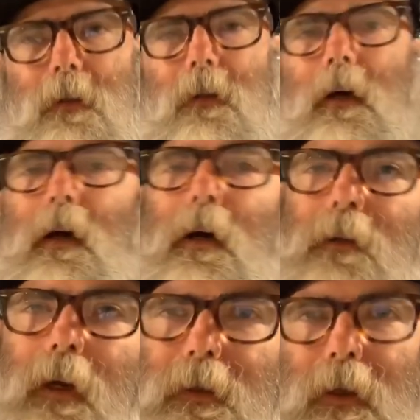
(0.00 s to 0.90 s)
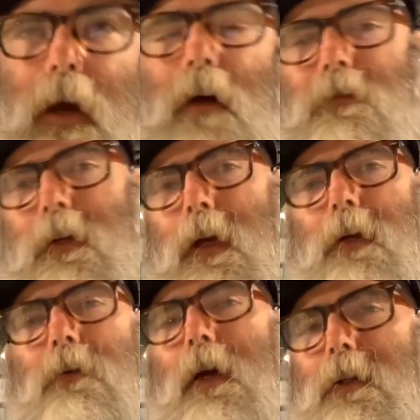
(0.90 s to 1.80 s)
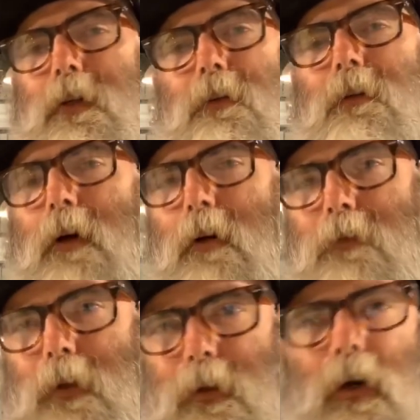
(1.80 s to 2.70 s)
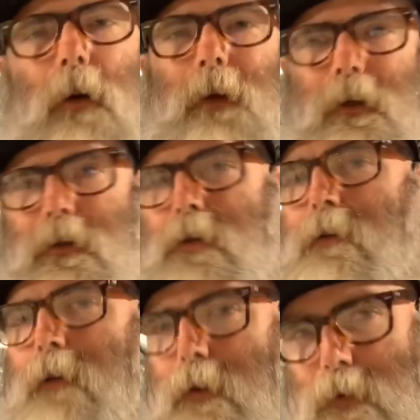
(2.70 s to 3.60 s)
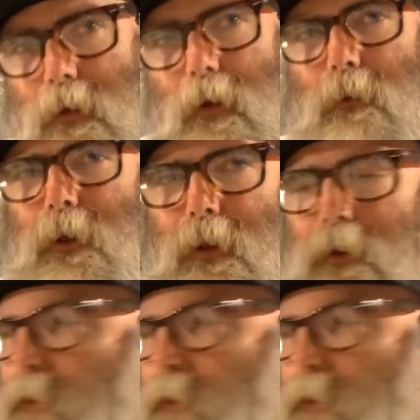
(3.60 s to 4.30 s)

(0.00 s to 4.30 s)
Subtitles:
I like to have the interaction of the comments that we can do.